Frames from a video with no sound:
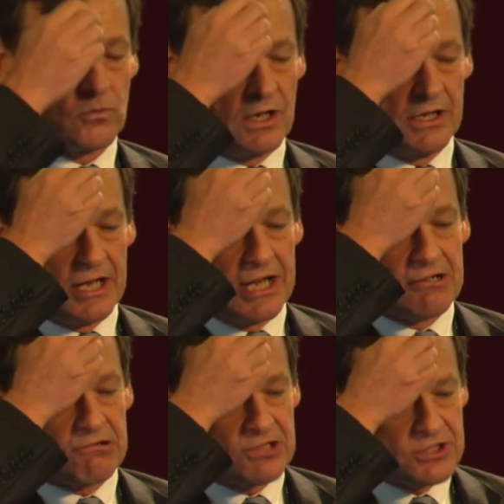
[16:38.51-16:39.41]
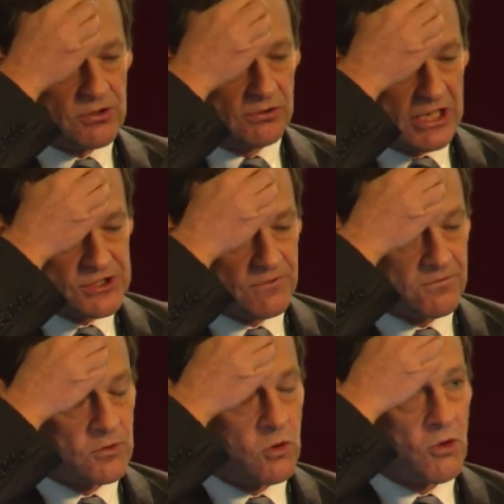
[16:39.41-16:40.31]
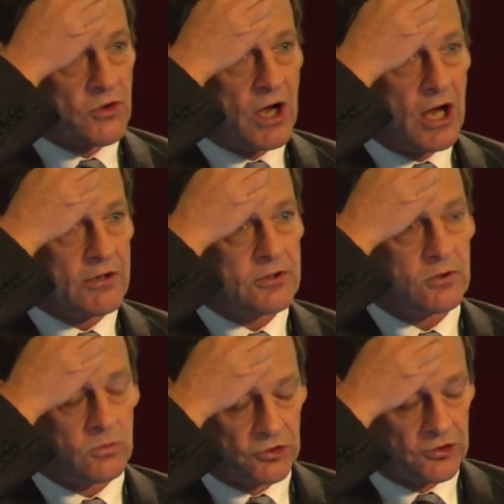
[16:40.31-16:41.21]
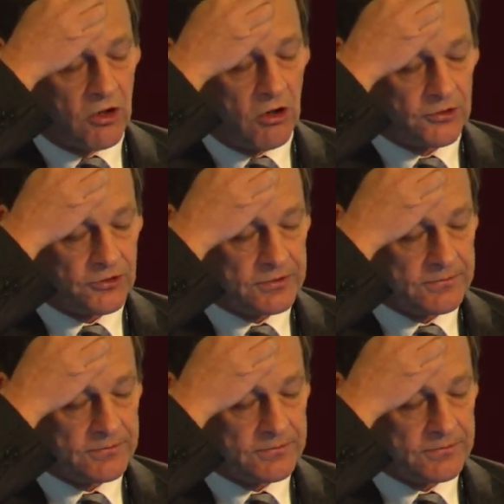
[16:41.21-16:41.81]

why a critical lesson from Northern Ireland was lost.